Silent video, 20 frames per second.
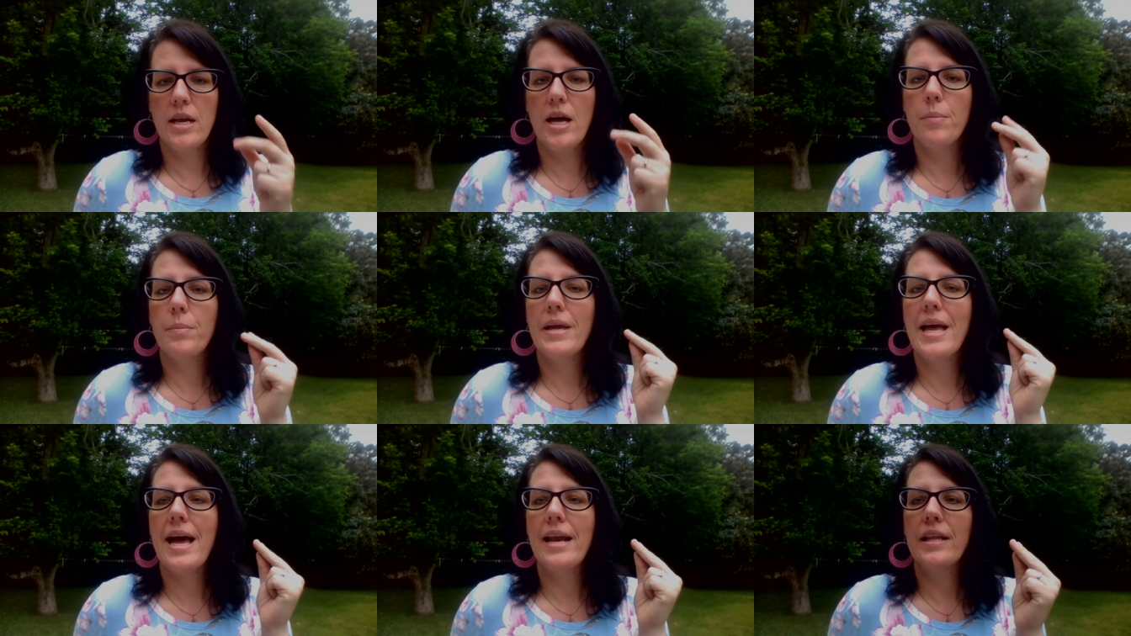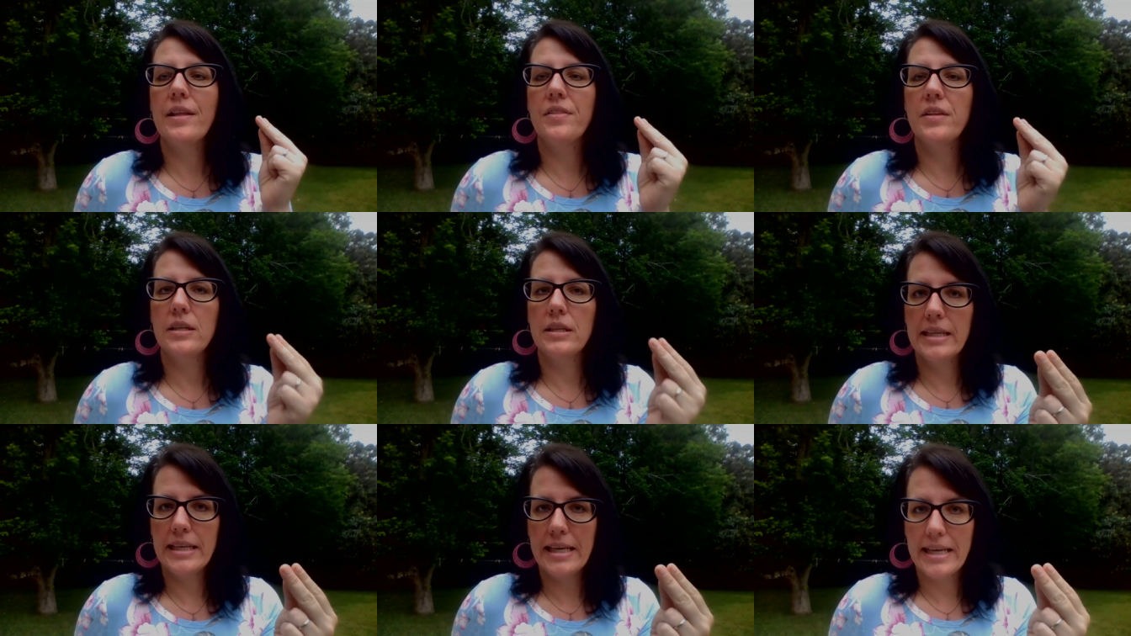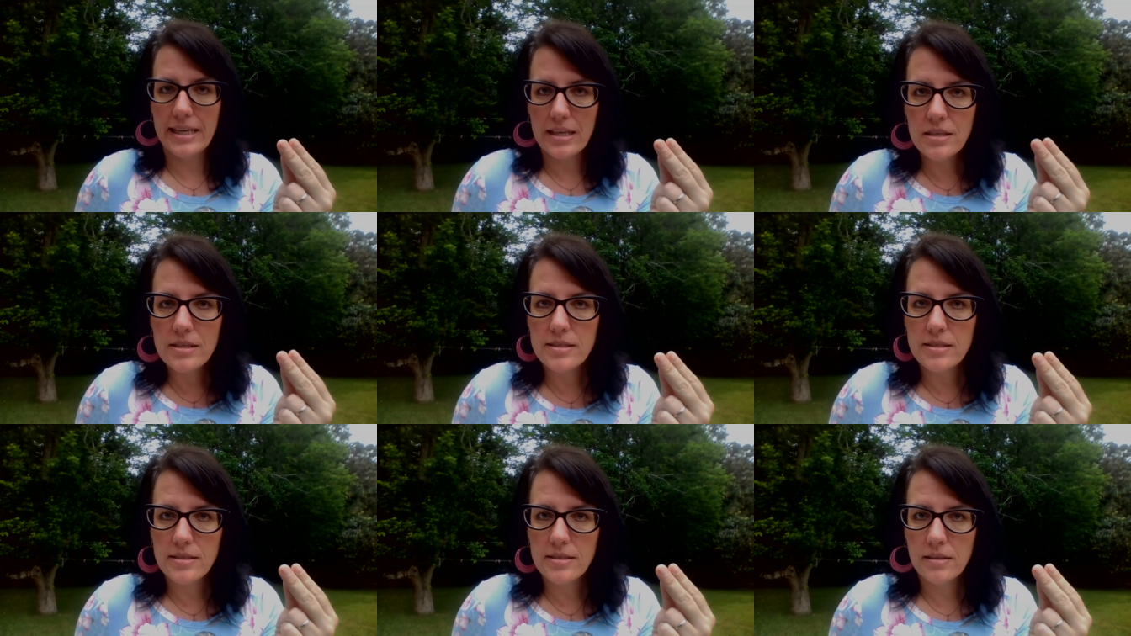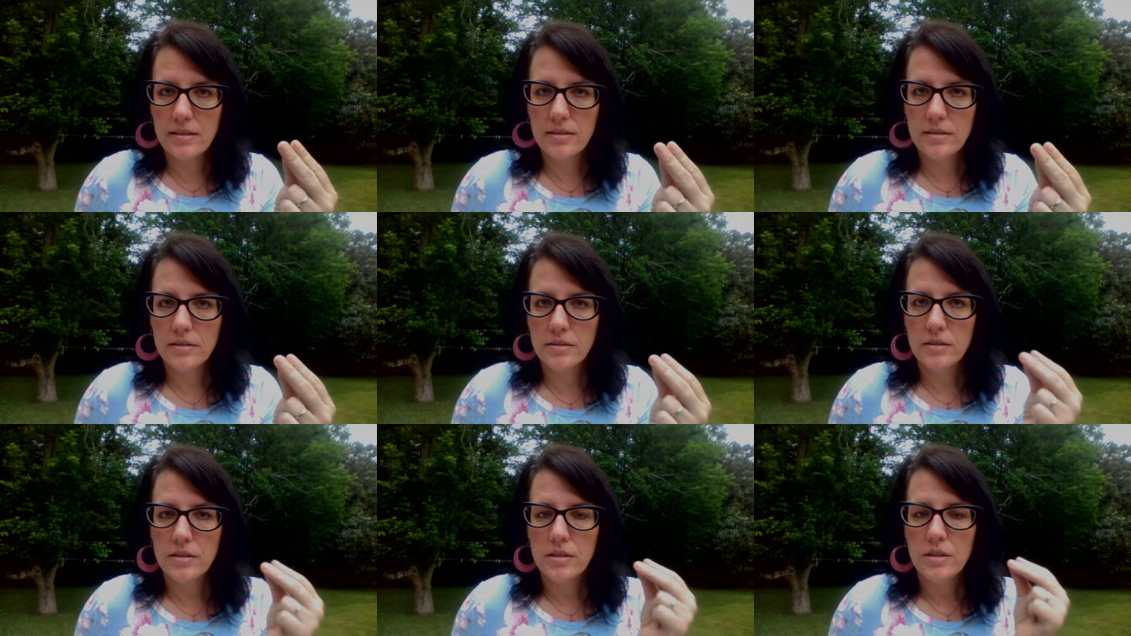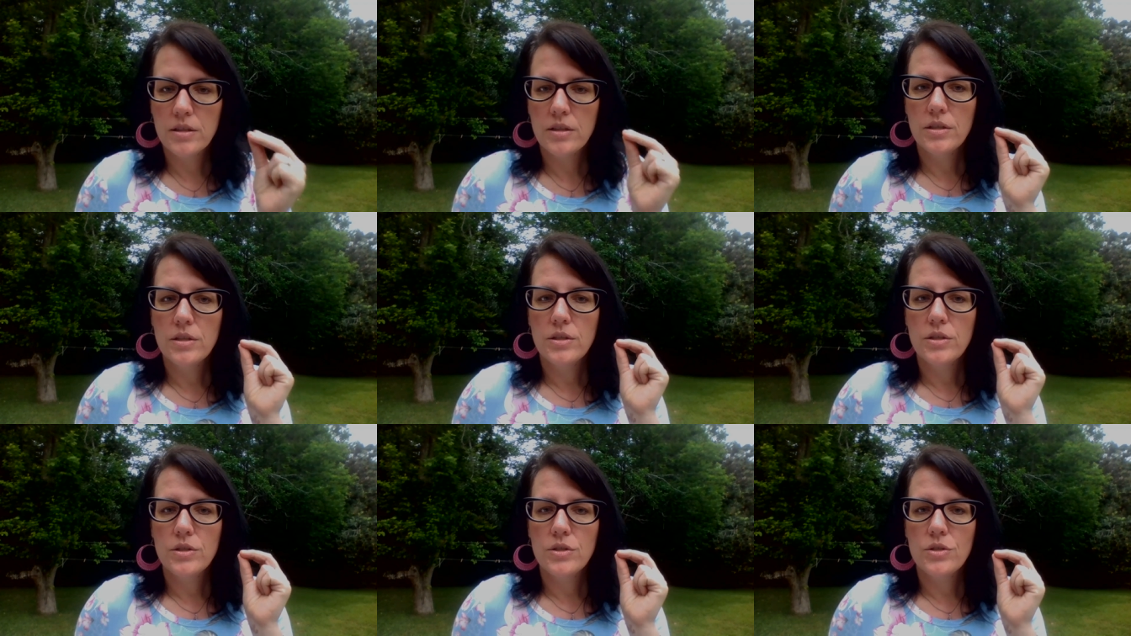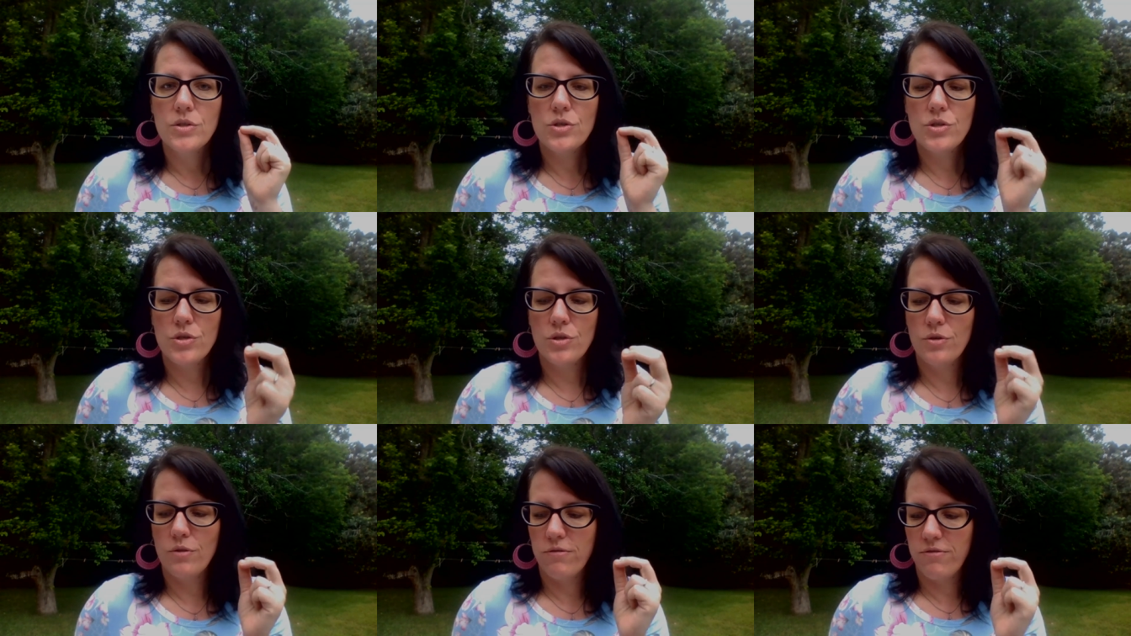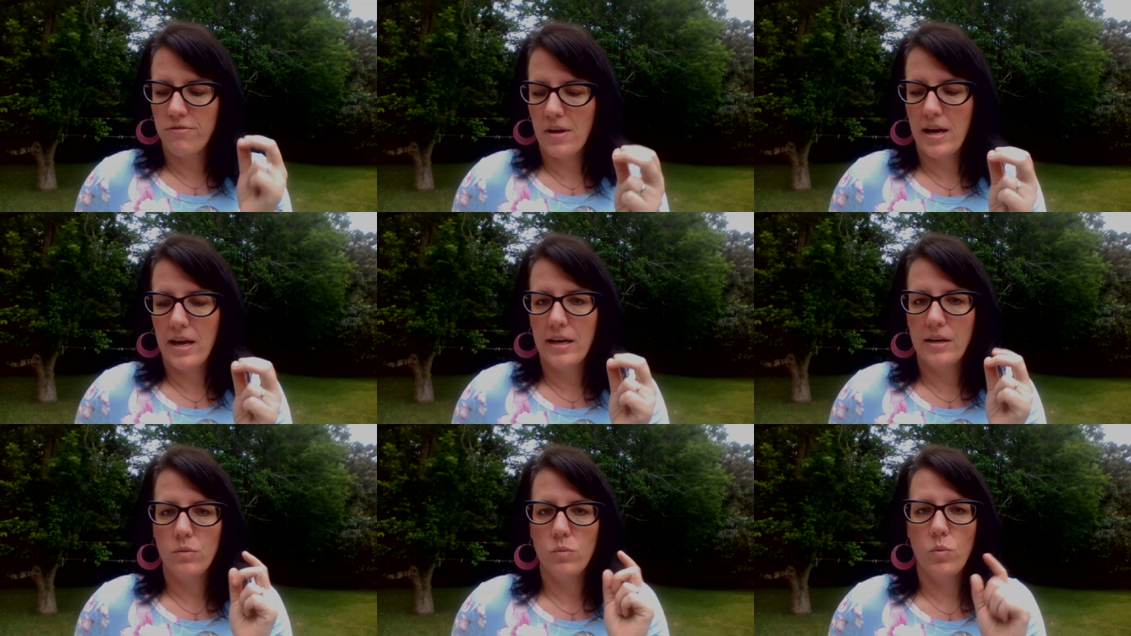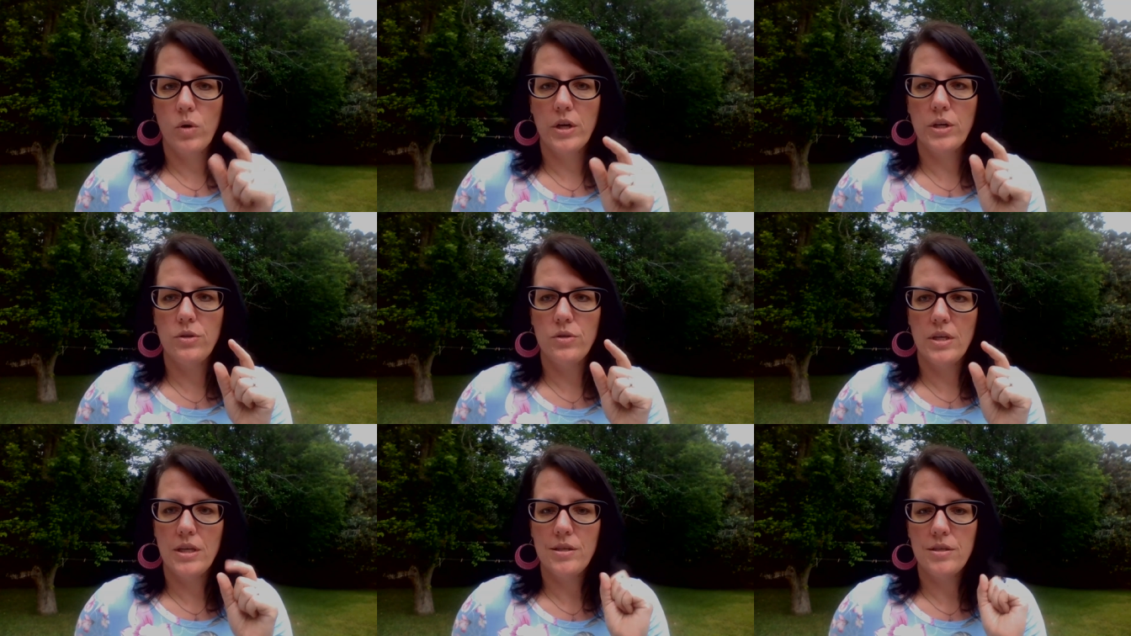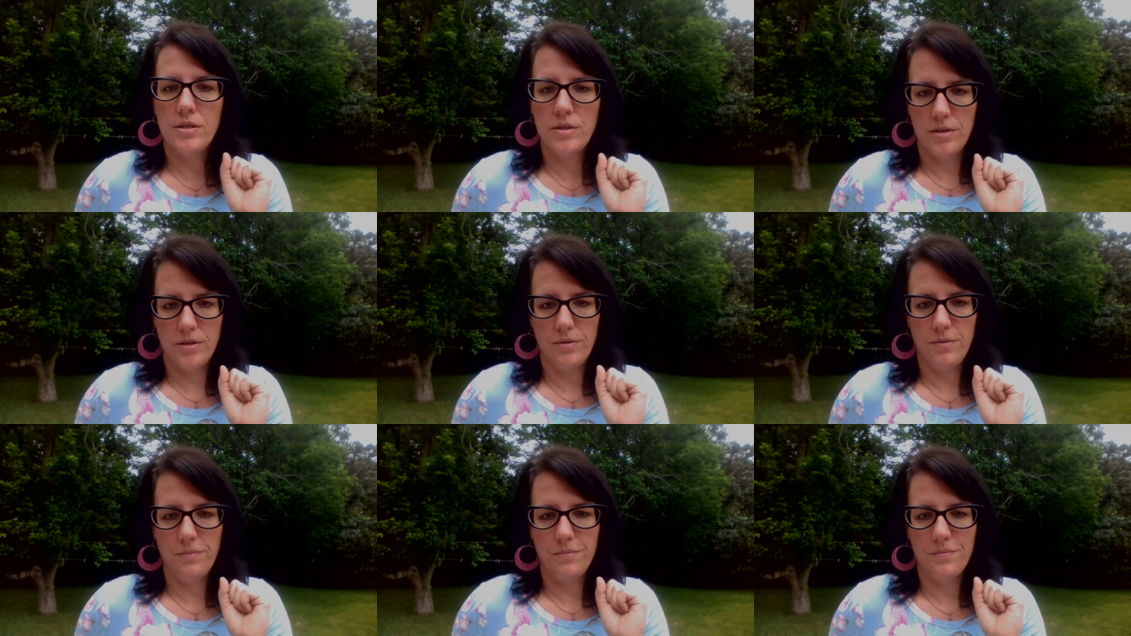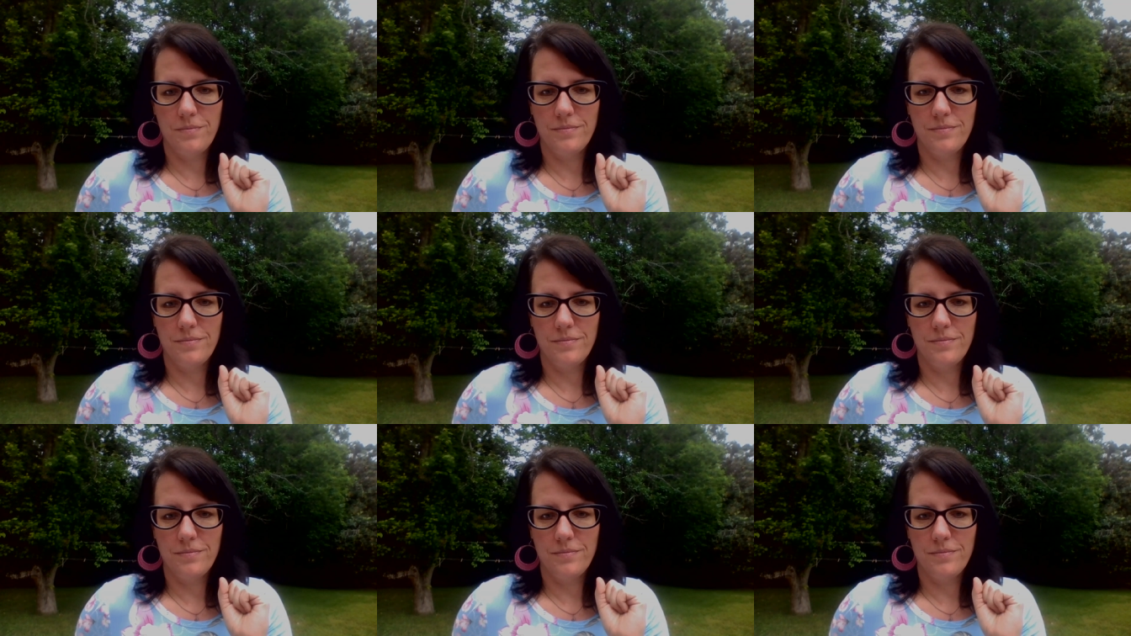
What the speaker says: I'll be adding the links to find what you need to do.